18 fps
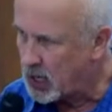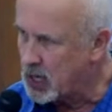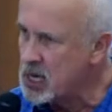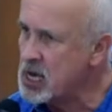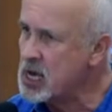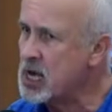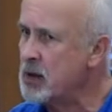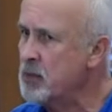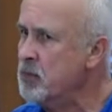
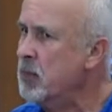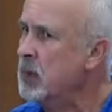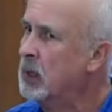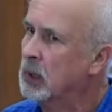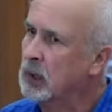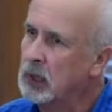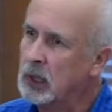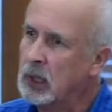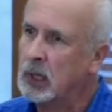Uh,
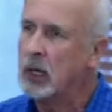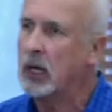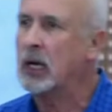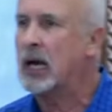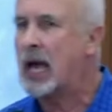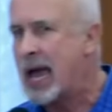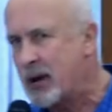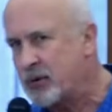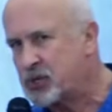uh,
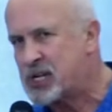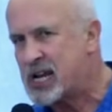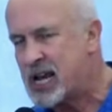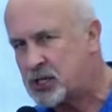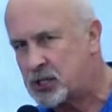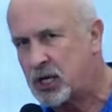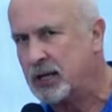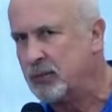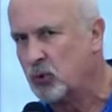I was
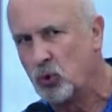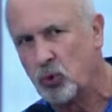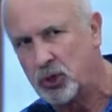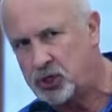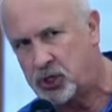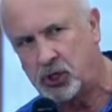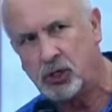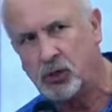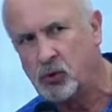asking him, well,
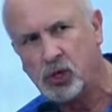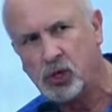what'd you do